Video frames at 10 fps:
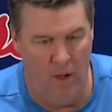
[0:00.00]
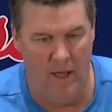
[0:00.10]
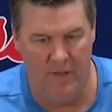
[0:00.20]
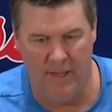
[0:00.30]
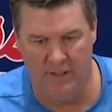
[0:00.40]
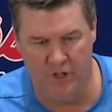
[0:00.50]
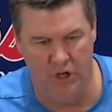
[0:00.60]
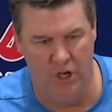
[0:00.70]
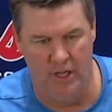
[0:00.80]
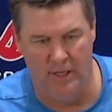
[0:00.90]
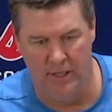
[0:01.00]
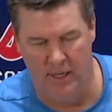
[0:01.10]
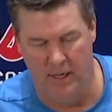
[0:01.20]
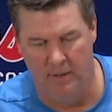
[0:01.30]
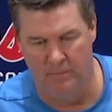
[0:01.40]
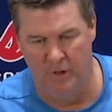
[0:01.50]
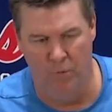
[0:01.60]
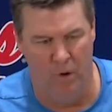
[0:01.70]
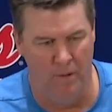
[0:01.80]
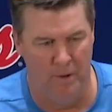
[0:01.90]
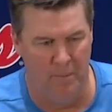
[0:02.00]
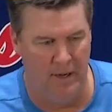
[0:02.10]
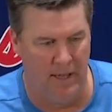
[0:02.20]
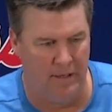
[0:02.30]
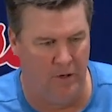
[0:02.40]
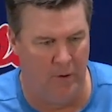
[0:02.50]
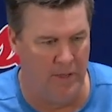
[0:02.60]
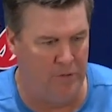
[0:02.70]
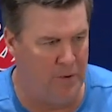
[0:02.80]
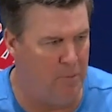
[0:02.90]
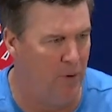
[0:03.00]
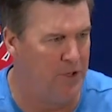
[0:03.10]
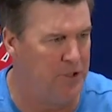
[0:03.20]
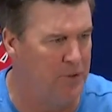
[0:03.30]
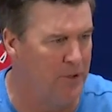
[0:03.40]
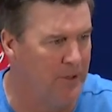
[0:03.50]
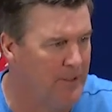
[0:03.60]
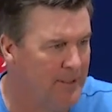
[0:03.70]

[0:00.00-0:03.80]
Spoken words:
Well, I think it's good. You want them to be like a great three-point shooter.